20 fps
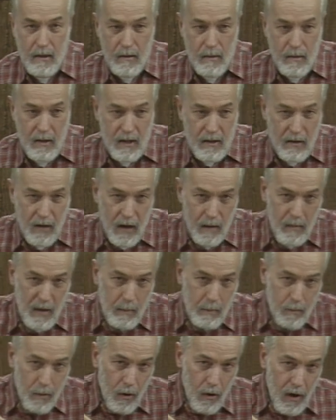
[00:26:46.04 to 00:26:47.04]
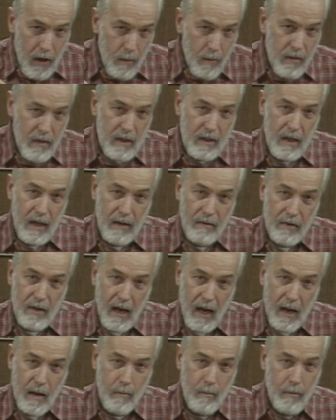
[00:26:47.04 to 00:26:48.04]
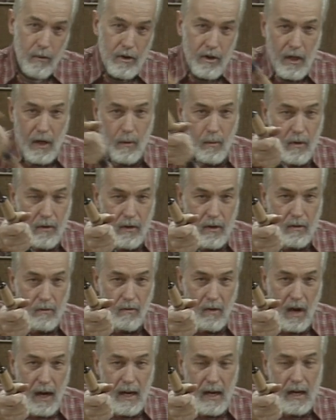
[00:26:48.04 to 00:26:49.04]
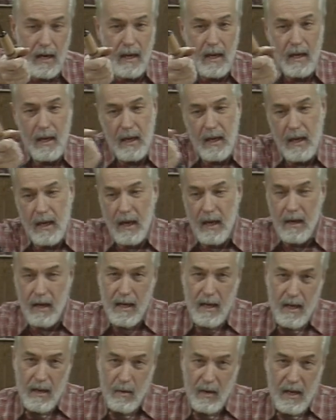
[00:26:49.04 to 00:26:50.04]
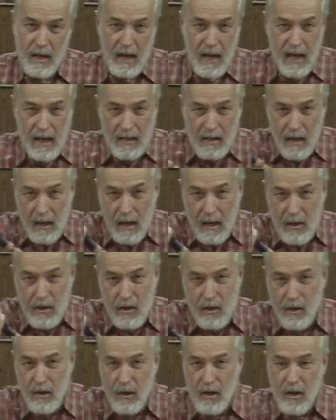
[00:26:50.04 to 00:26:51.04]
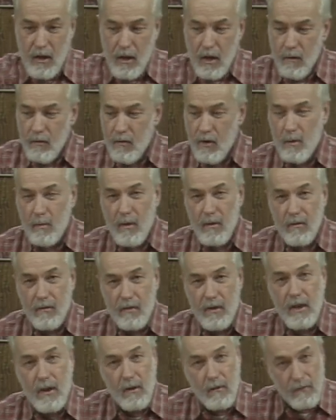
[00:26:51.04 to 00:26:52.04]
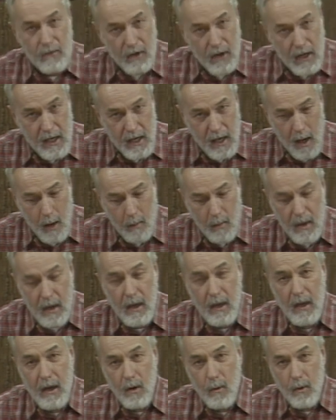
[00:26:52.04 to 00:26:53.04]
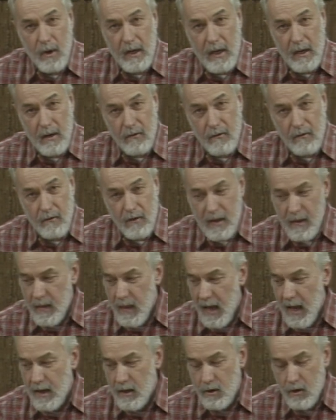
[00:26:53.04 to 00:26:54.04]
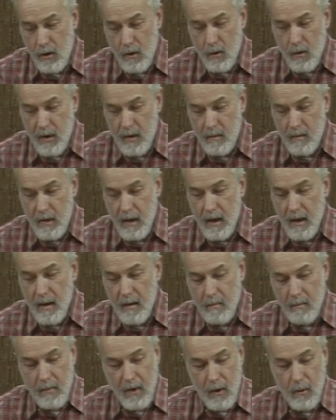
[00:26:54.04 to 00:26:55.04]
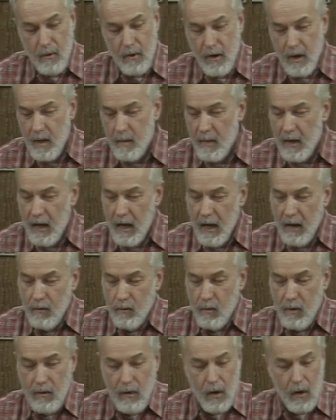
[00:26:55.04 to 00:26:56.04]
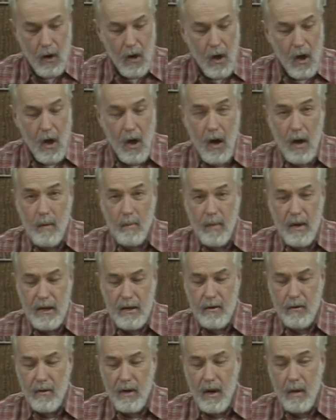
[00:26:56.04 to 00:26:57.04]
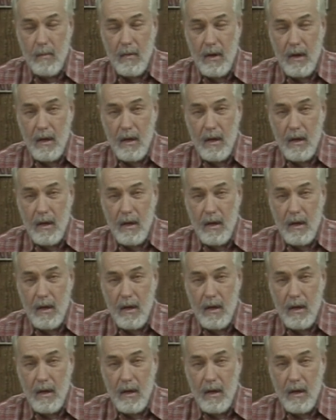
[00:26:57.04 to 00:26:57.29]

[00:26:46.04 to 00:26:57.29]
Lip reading: He's going to be pulling with his left hand and pushing with his right, and he has a certain comfortable feel for him. We need to fit that to him, but we're going to be left with a long butt grip.